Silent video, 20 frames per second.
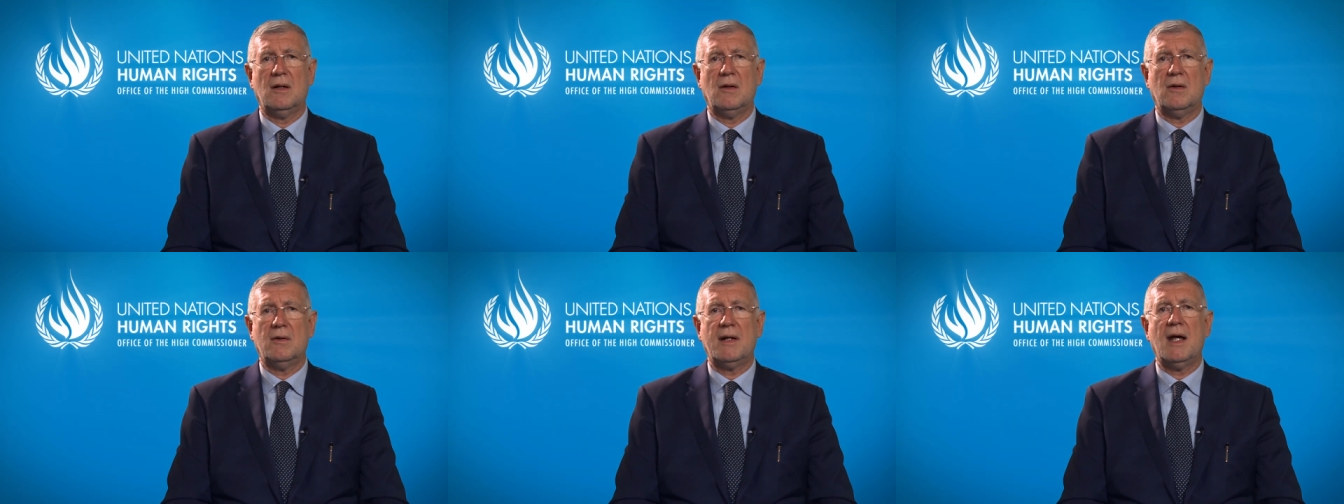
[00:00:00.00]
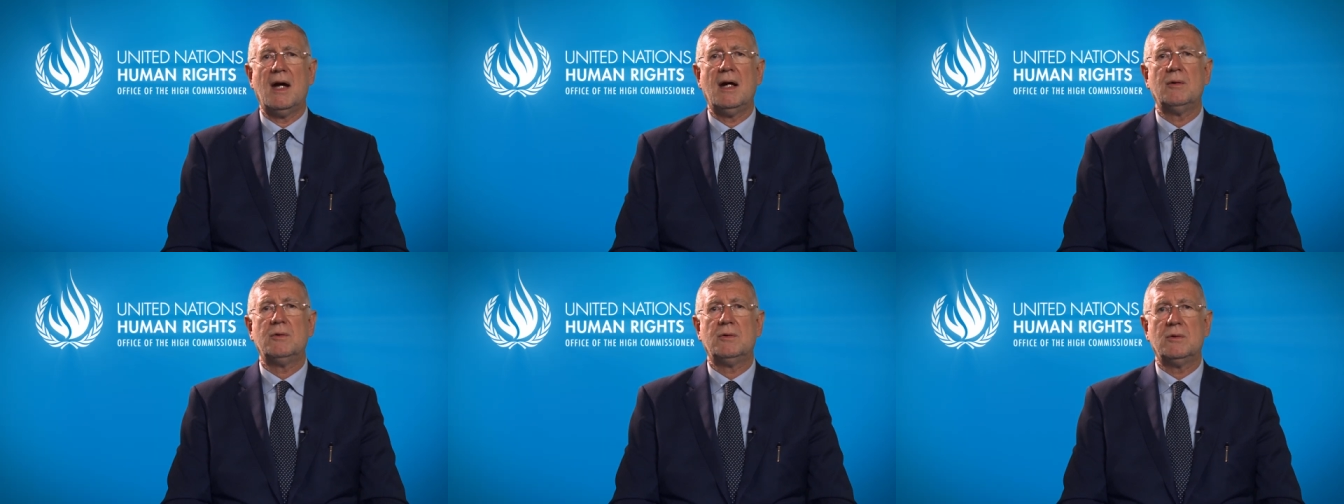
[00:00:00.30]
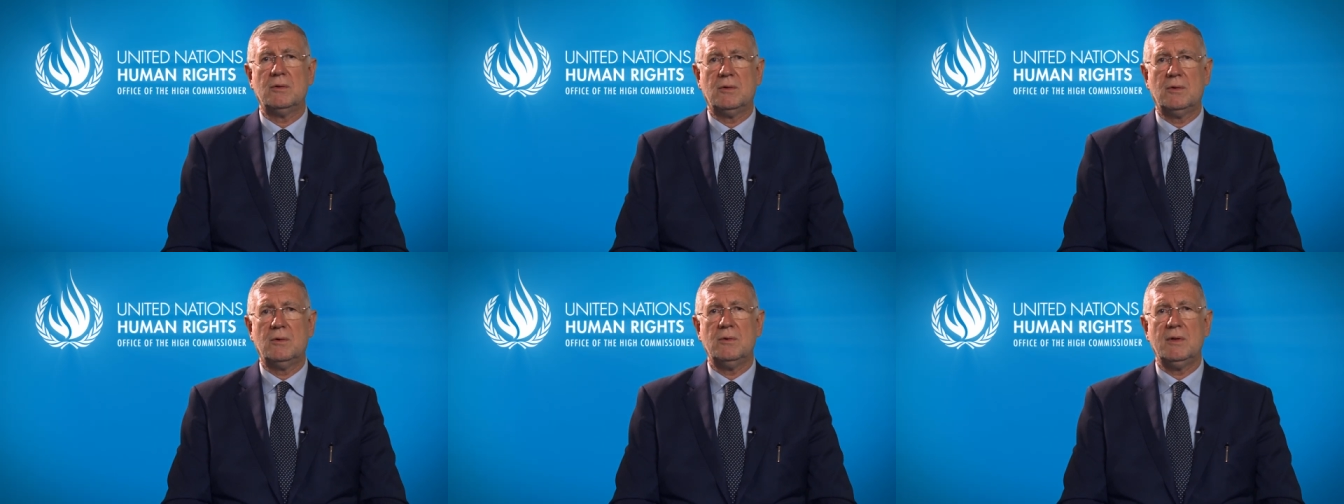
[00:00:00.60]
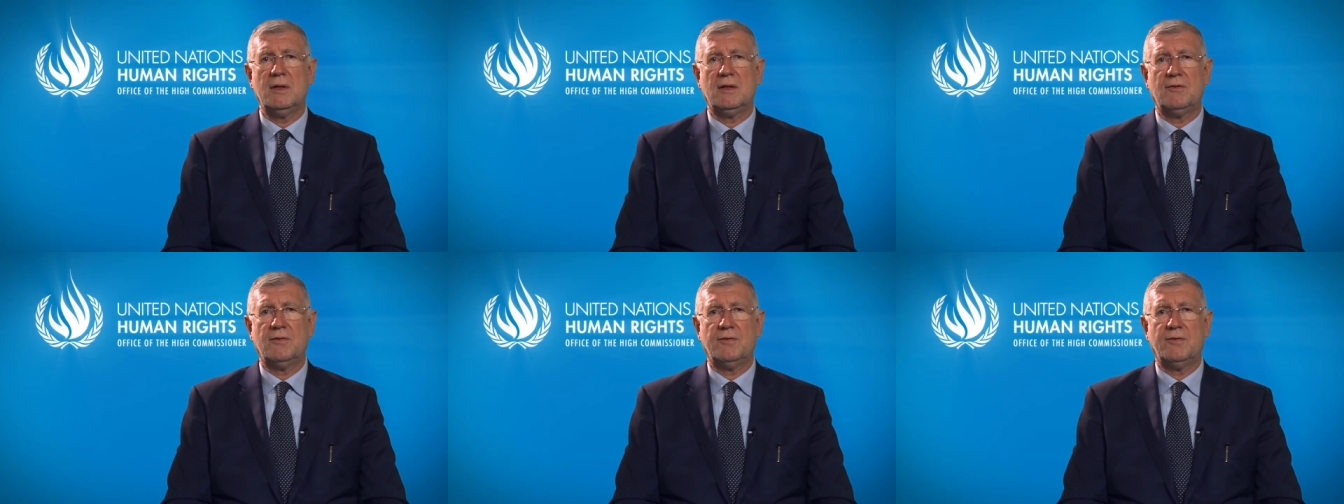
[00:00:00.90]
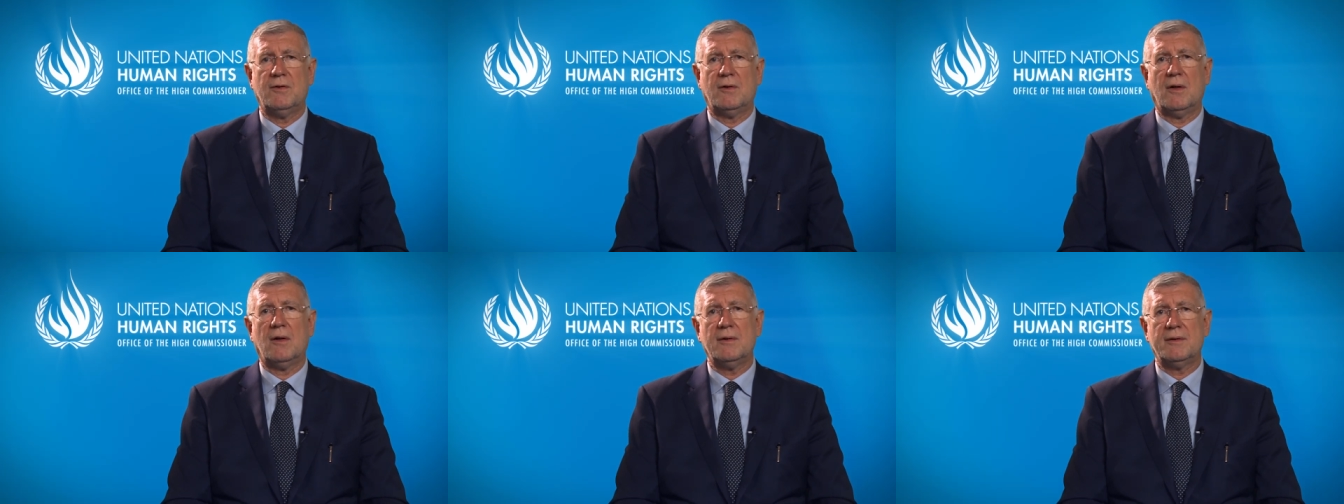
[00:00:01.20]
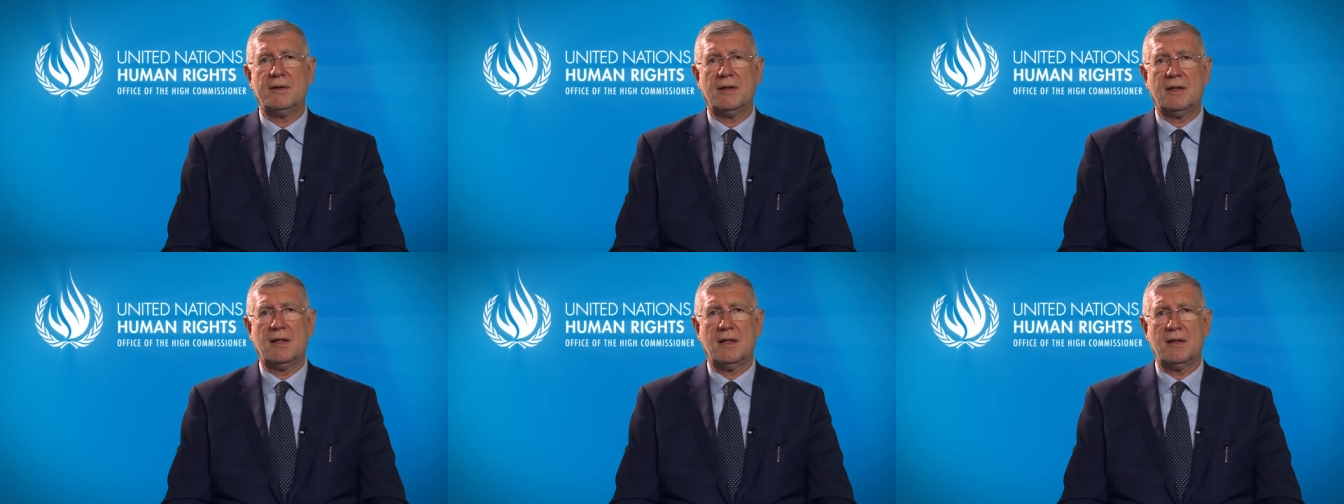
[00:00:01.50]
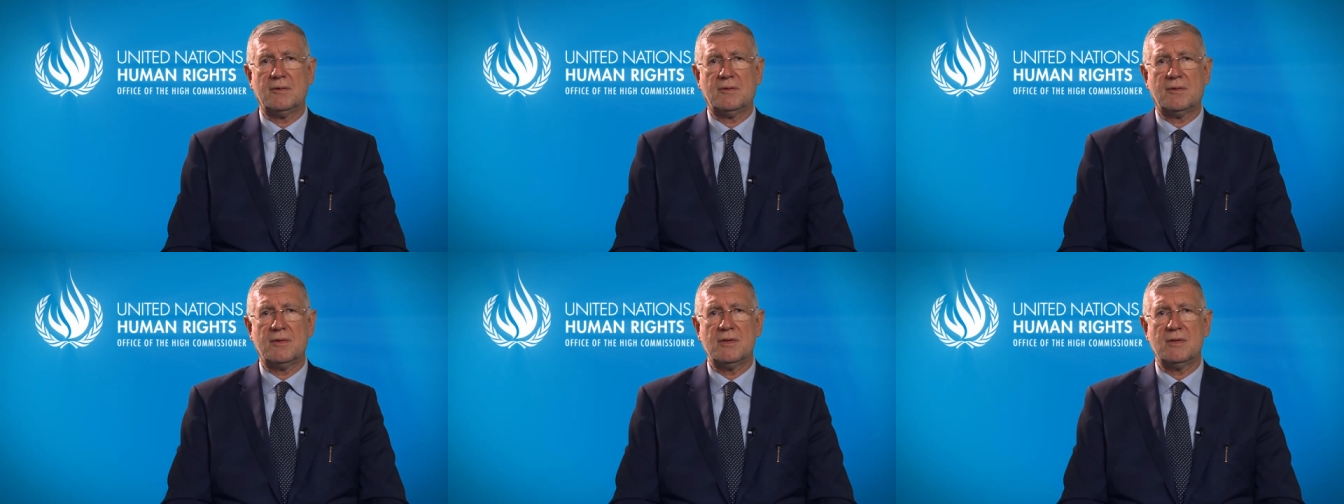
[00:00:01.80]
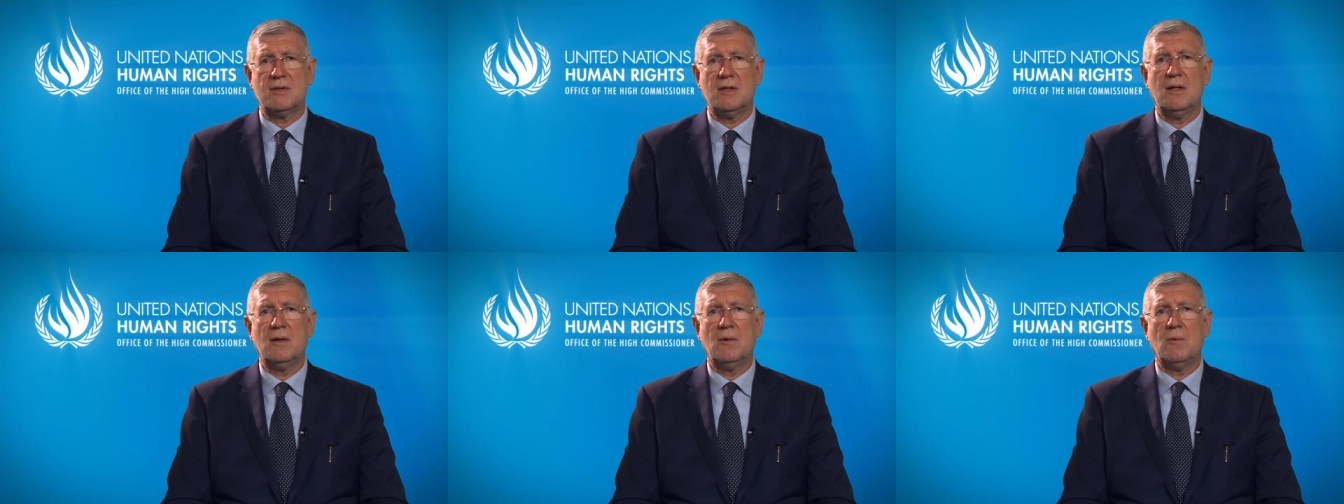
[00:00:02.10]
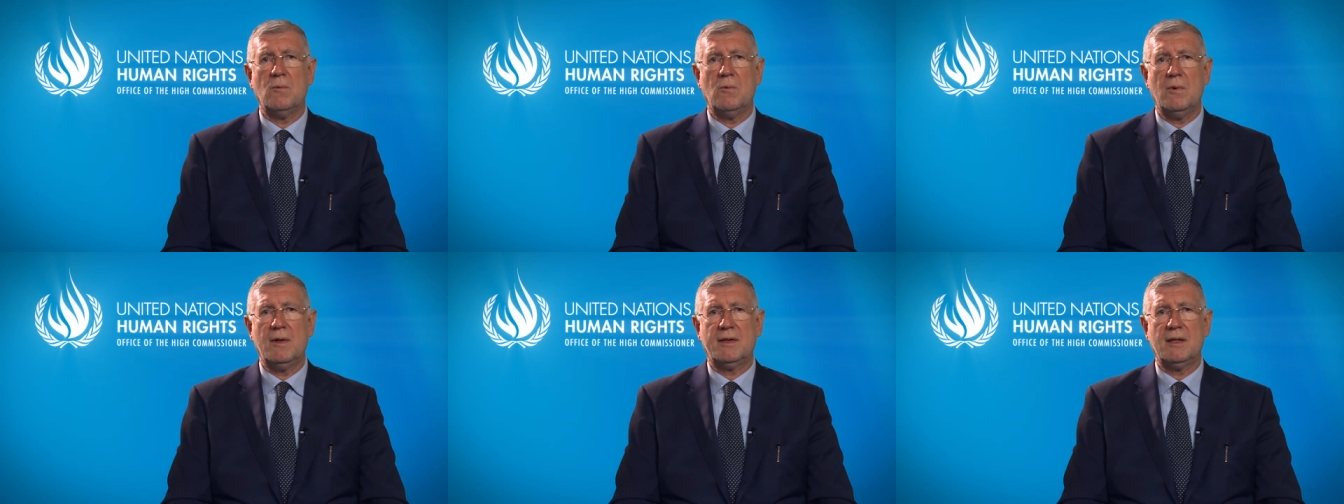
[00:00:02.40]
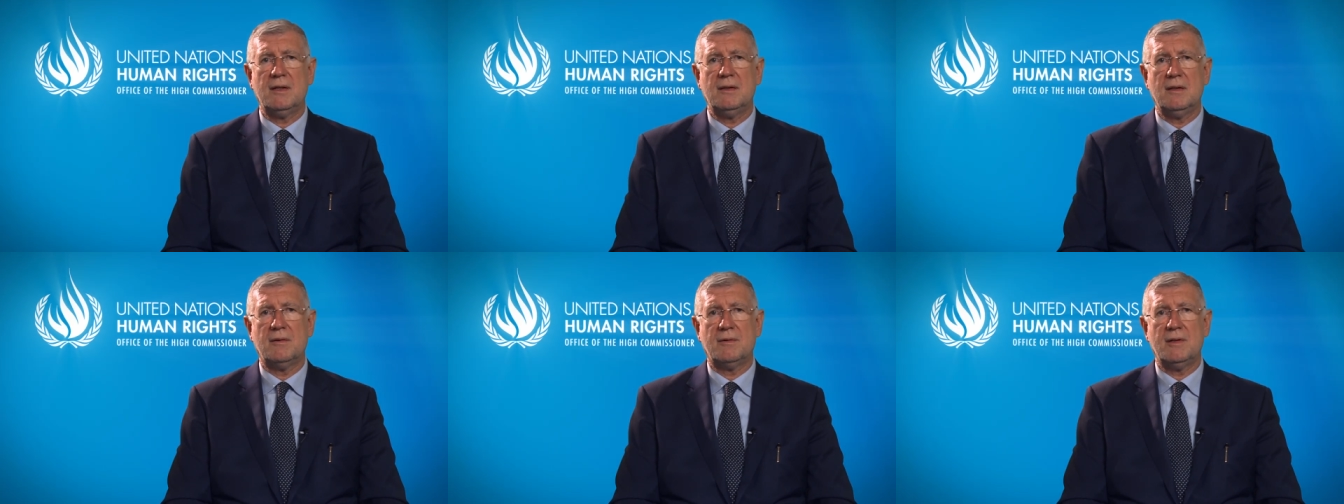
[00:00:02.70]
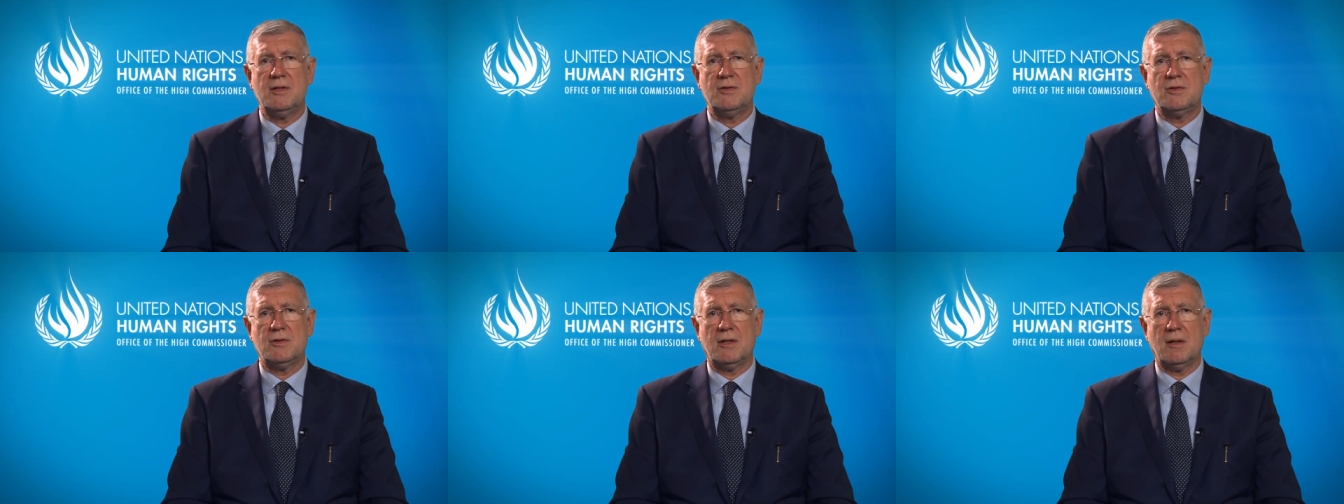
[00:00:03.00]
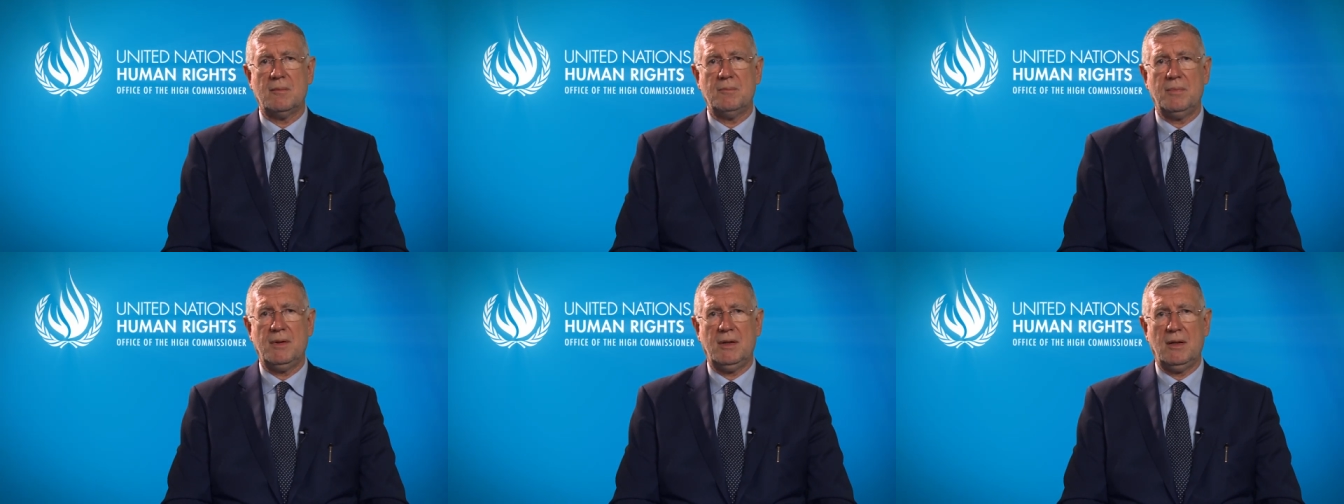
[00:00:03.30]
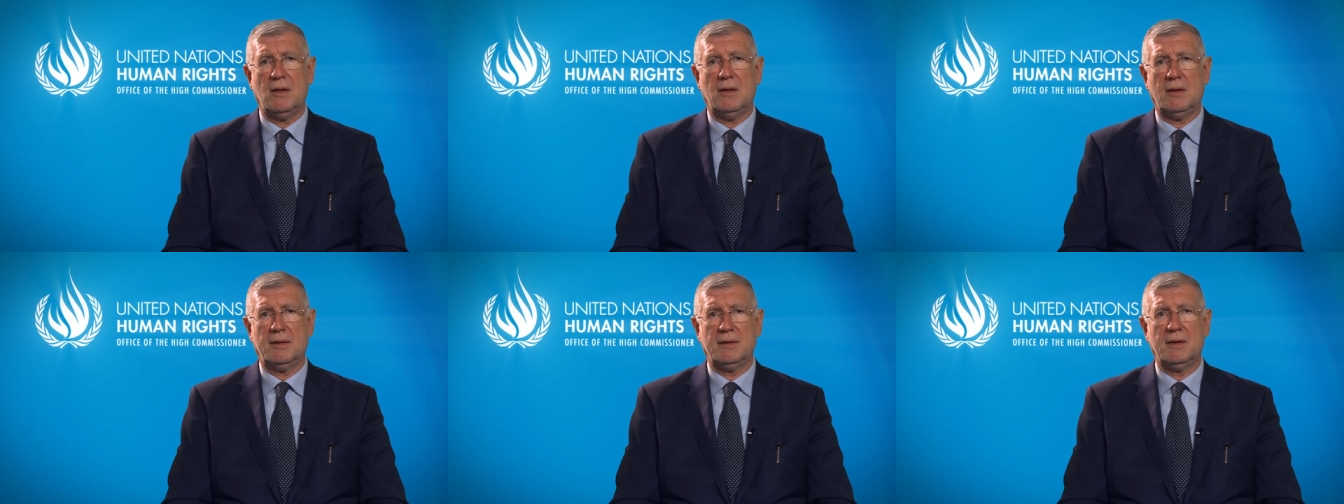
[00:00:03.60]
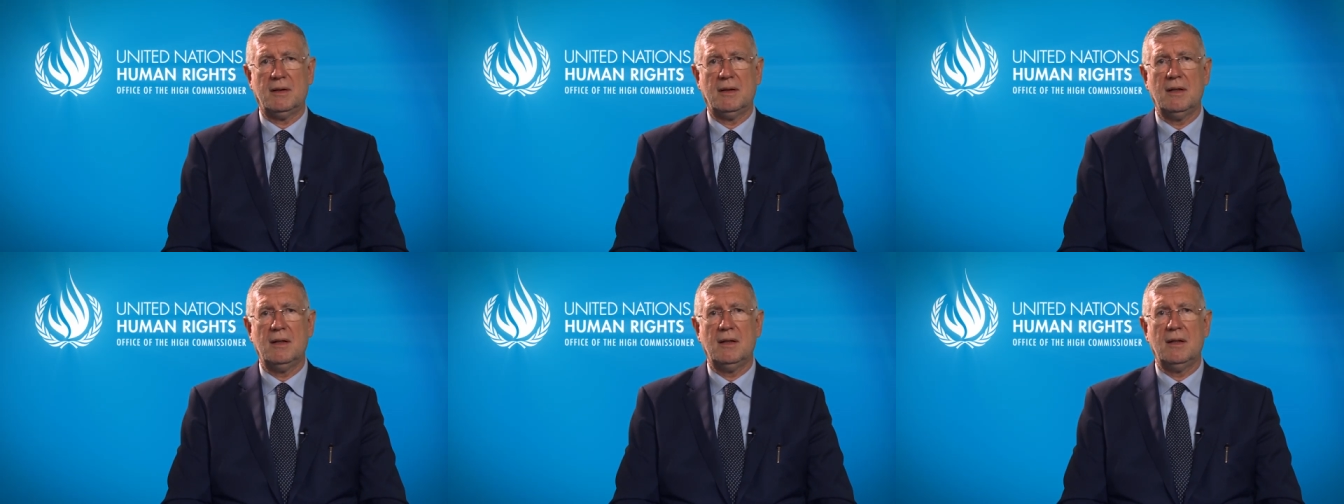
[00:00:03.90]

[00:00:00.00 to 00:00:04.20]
on how to do it for other countries within the region and beyond.